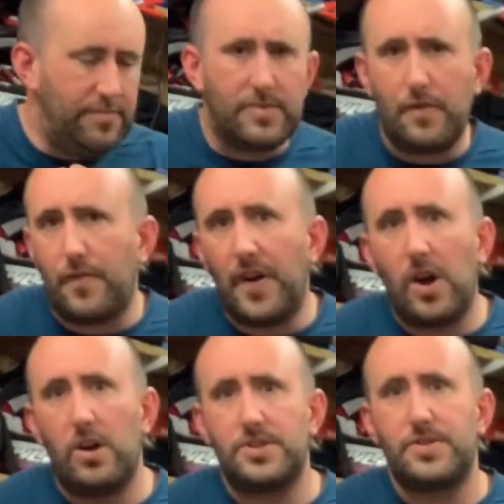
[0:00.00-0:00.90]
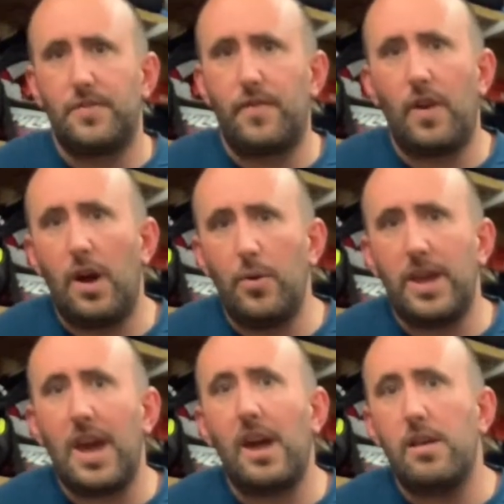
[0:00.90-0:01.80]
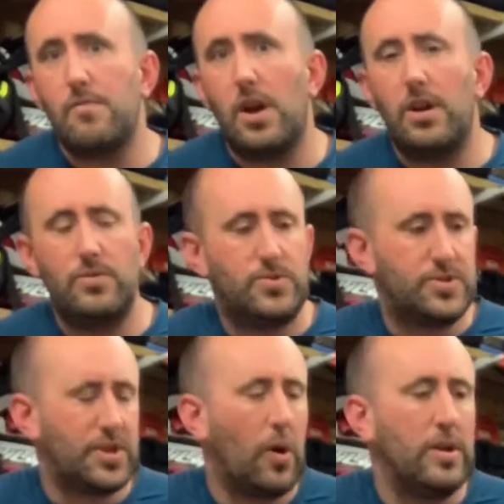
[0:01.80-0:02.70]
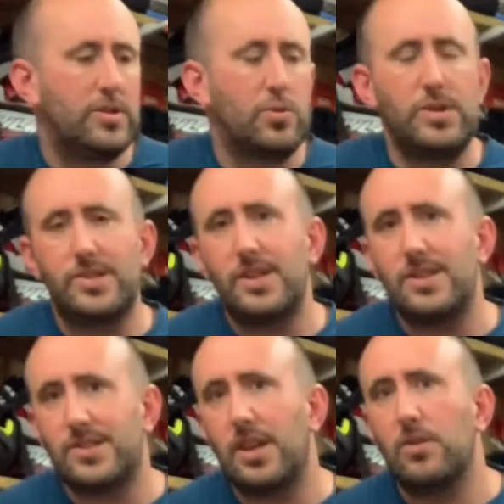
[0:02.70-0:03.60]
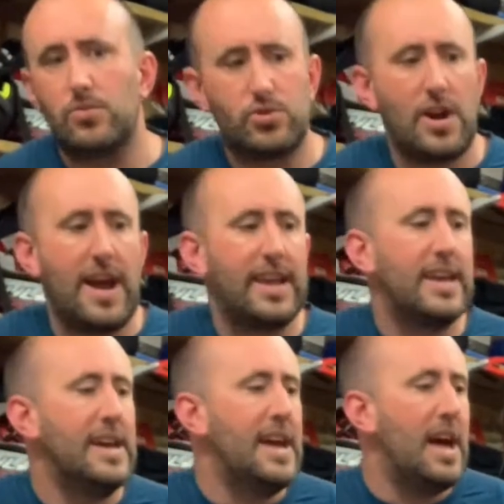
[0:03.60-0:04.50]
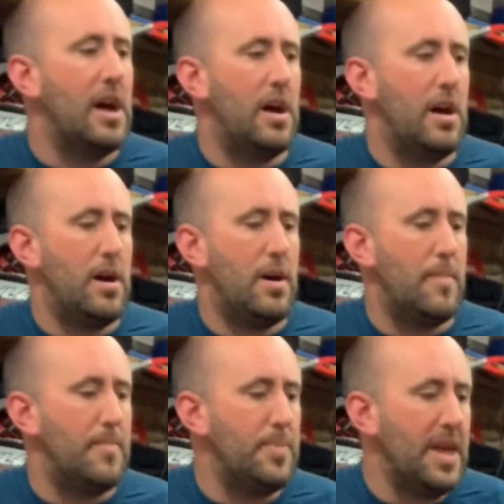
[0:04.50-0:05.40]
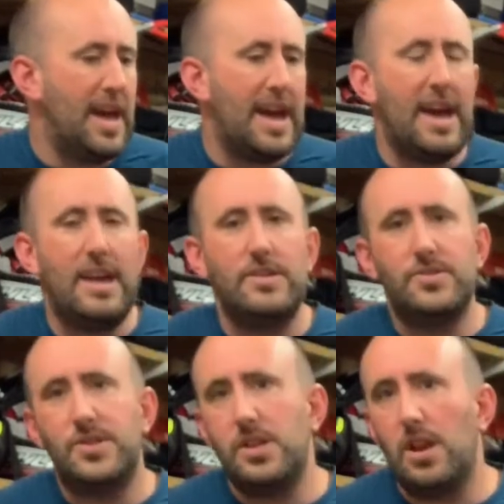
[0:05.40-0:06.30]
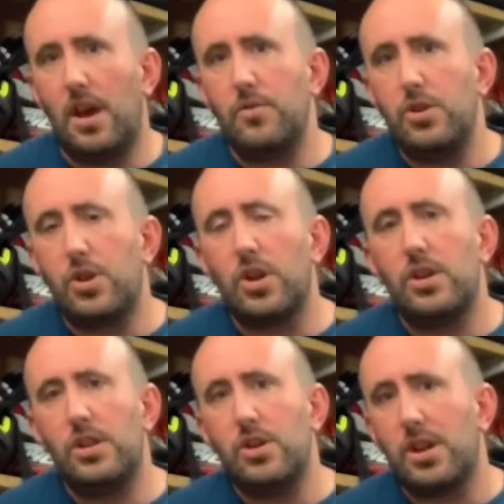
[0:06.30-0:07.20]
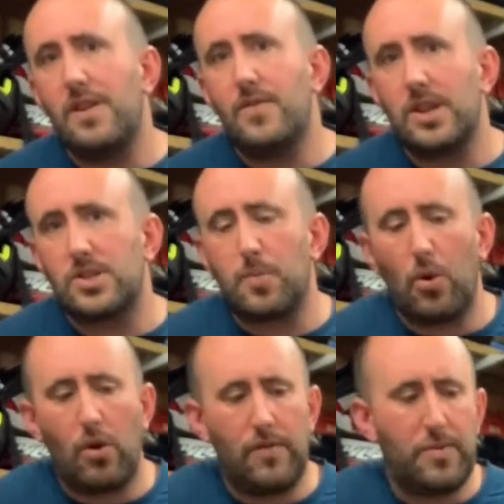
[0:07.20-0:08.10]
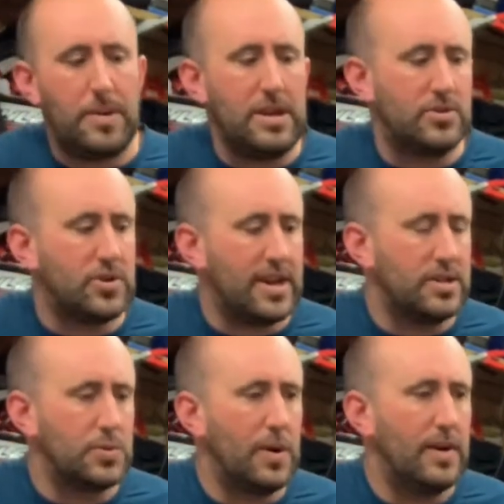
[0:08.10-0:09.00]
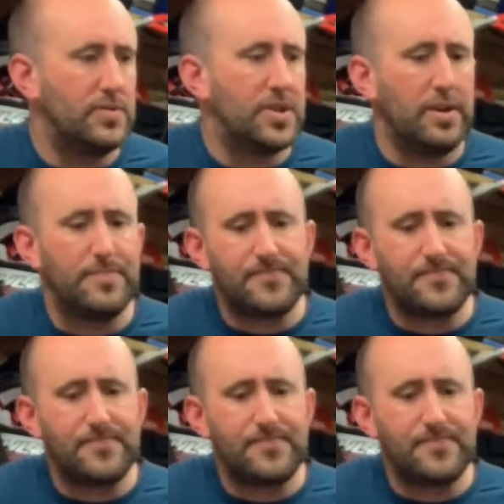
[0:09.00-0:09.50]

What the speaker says: fast flowing A roads, tight twisty single track, and you know, you can even explore off the beaten track as well. So